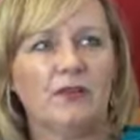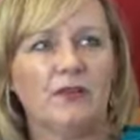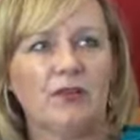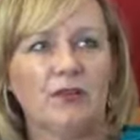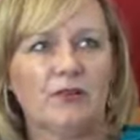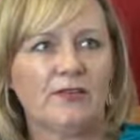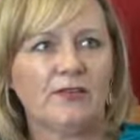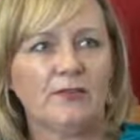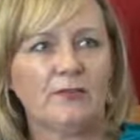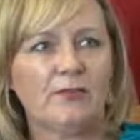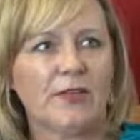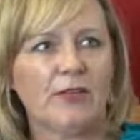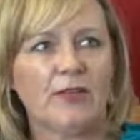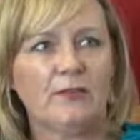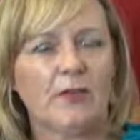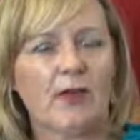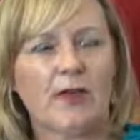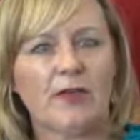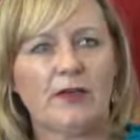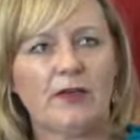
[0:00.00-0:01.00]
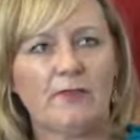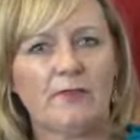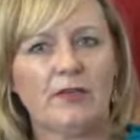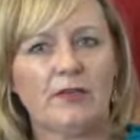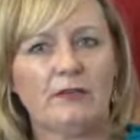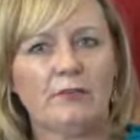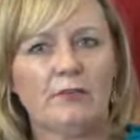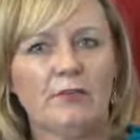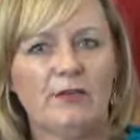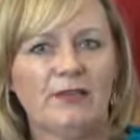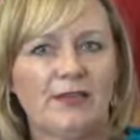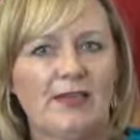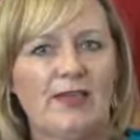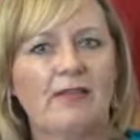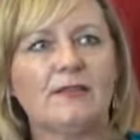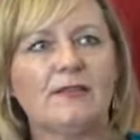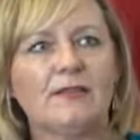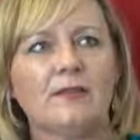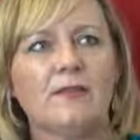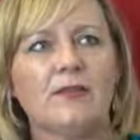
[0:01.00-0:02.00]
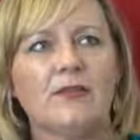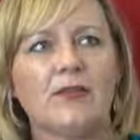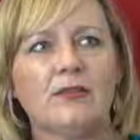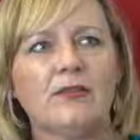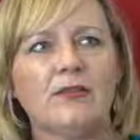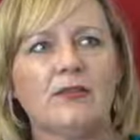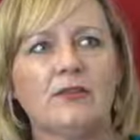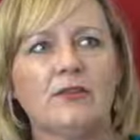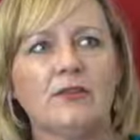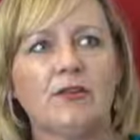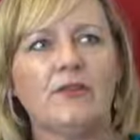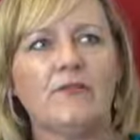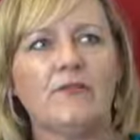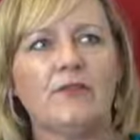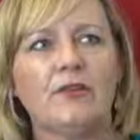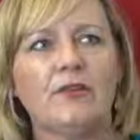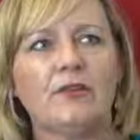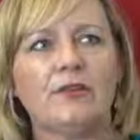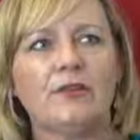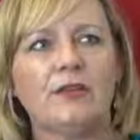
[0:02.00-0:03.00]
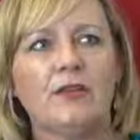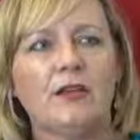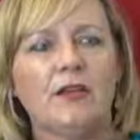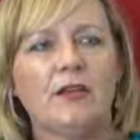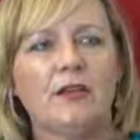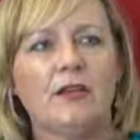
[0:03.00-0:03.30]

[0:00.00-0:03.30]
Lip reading: you know, somebody who might come and present something to the conference.